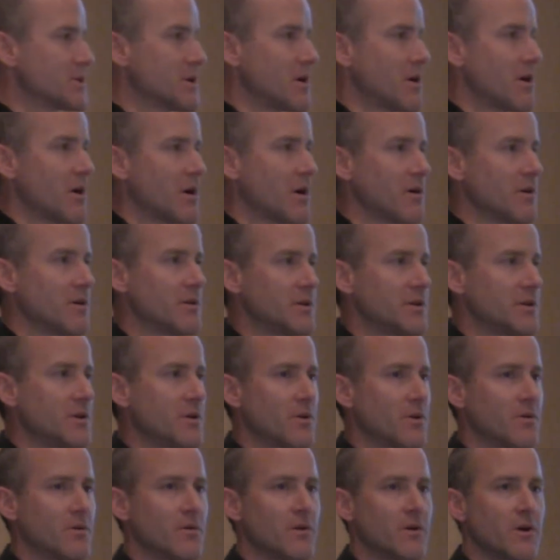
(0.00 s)
our
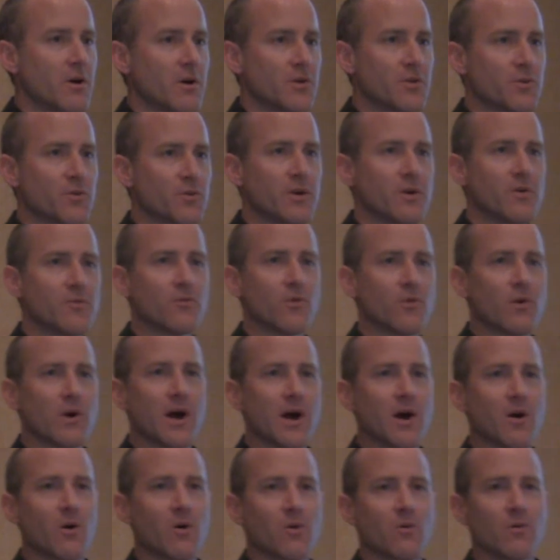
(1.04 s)
3 or 4
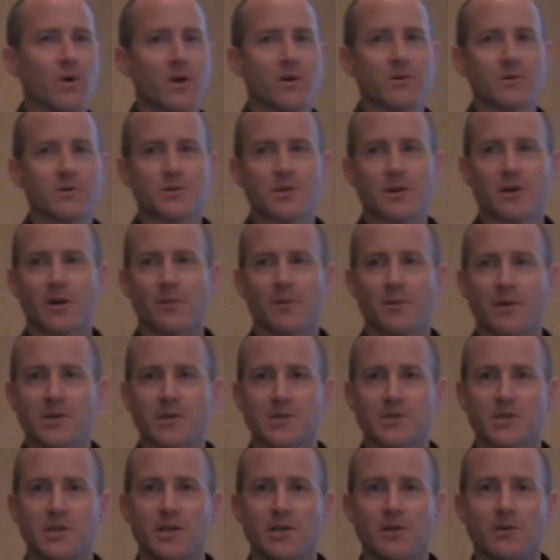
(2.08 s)
hour runners that are coming to
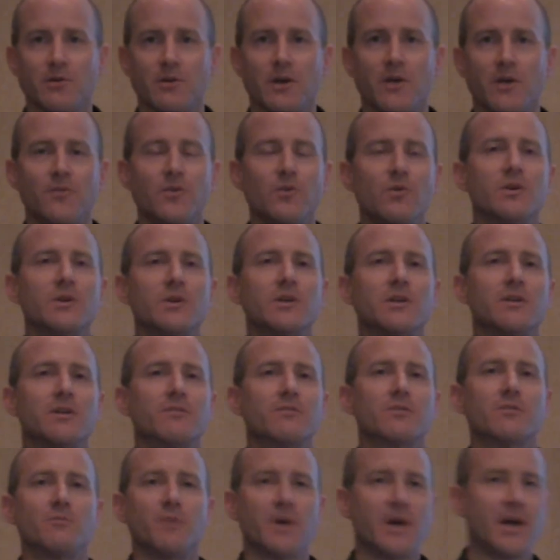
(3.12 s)
see you, if you can
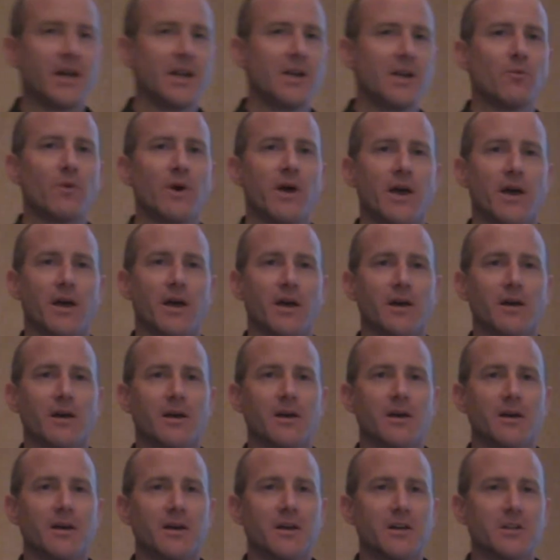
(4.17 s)
give them any way
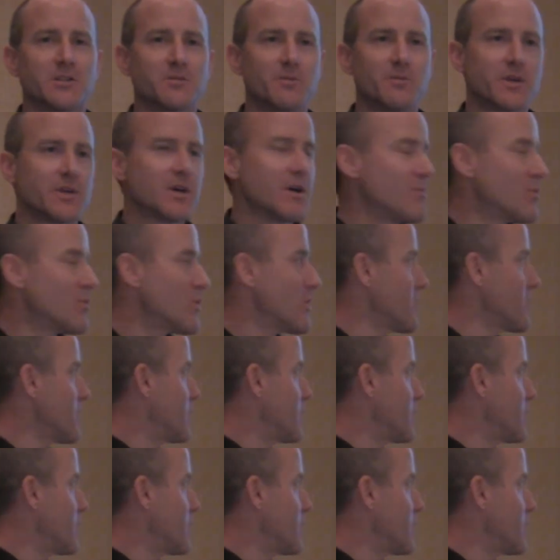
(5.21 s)
to become more